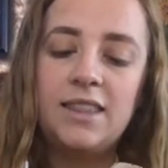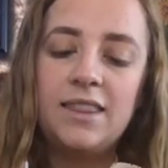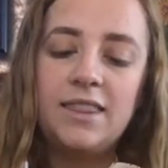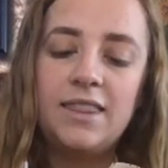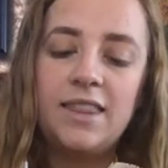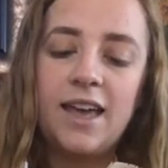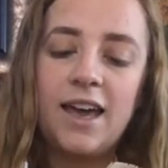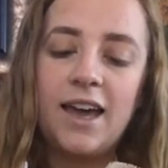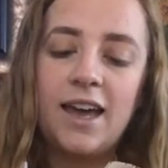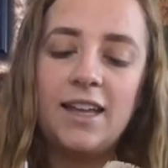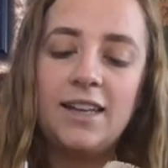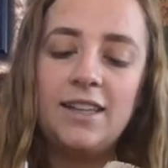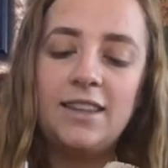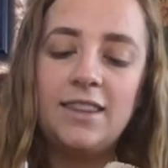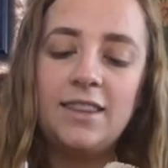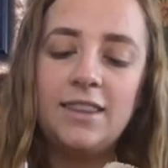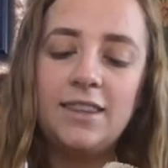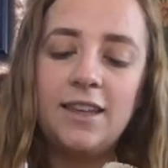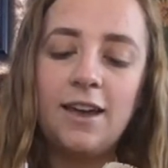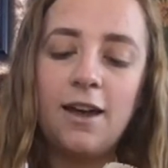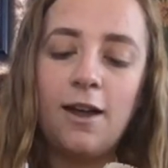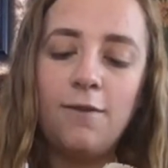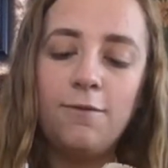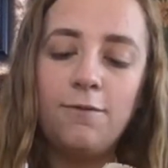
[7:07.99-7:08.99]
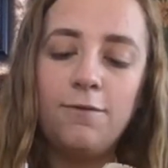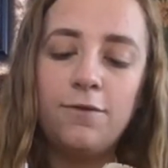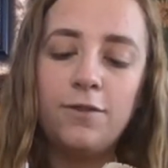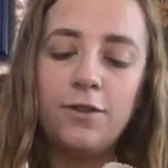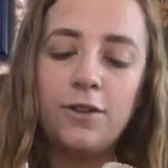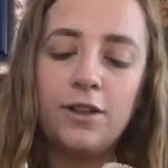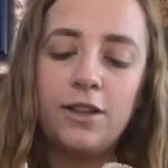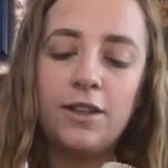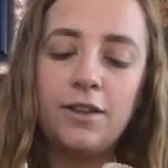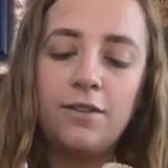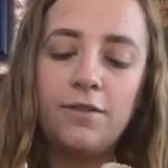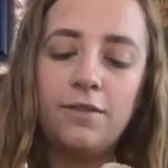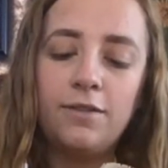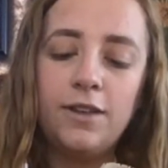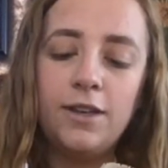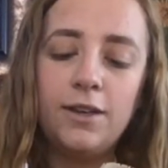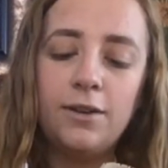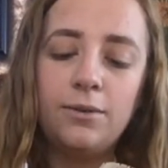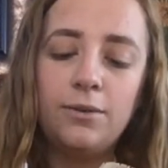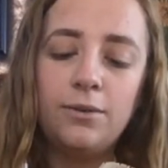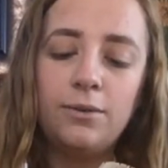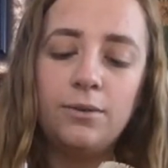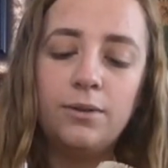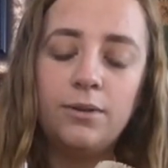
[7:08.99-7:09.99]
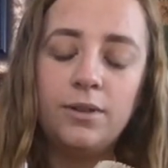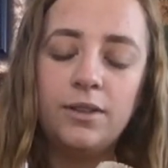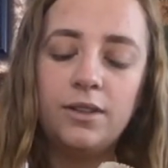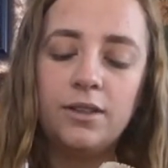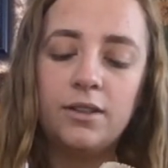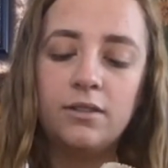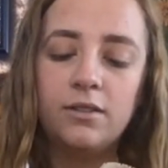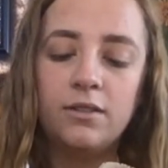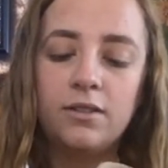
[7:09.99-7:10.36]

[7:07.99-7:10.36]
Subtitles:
that thoughtful of you?